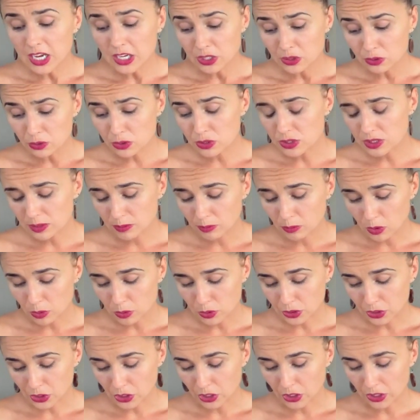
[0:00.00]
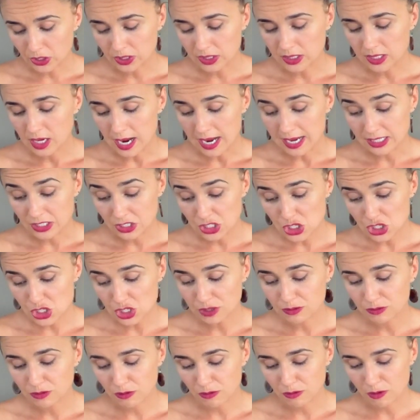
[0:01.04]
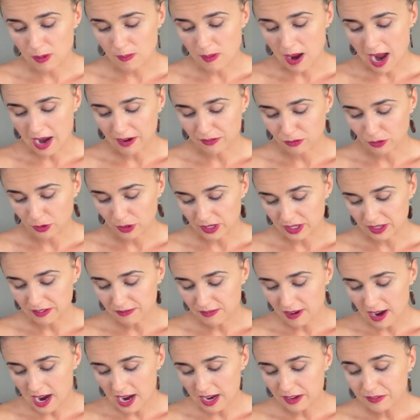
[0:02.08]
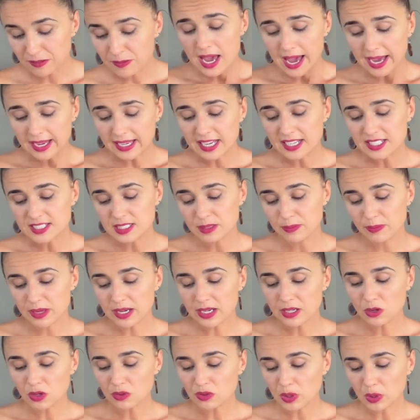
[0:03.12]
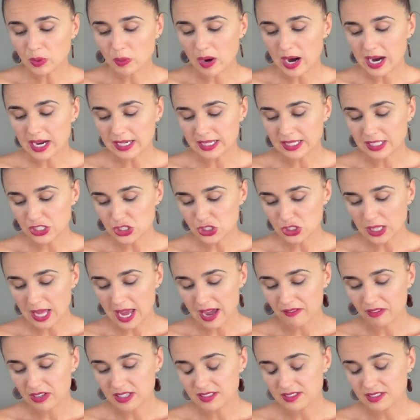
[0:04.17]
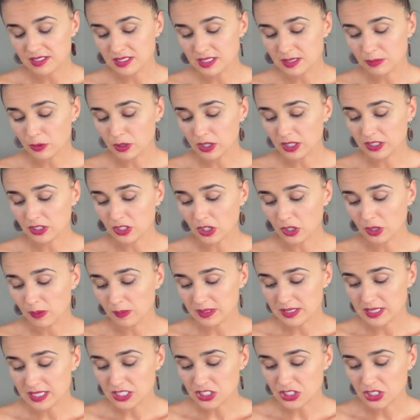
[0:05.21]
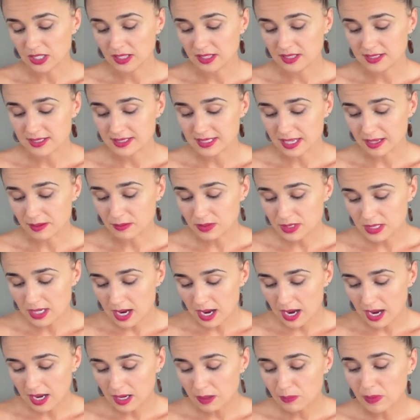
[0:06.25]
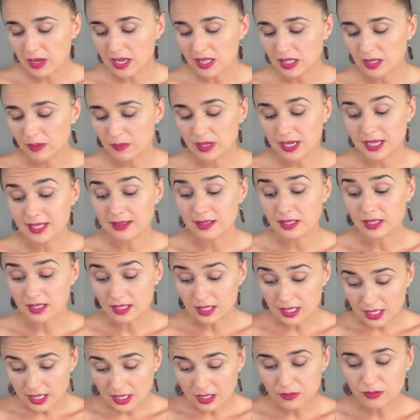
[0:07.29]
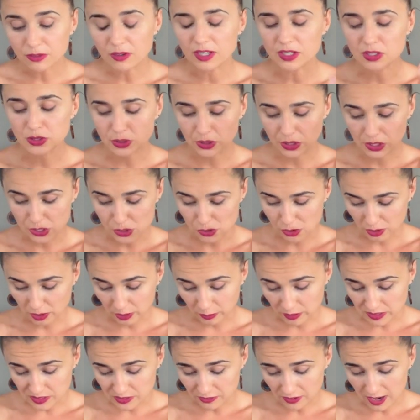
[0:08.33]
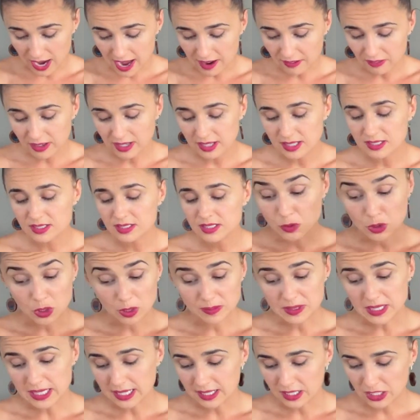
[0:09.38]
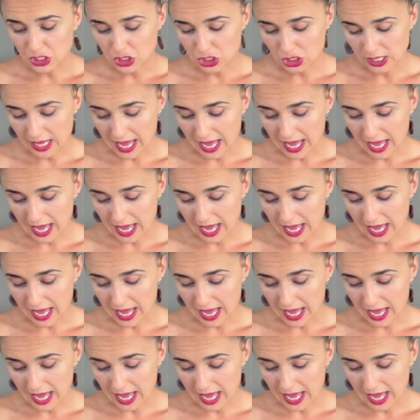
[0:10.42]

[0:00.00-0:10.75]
Use the most current edition for Form I-485. Again, submitting all required initial evidence and supporting documentation at the same time may eliminate the need for us to issue a request for evidence to obtain additional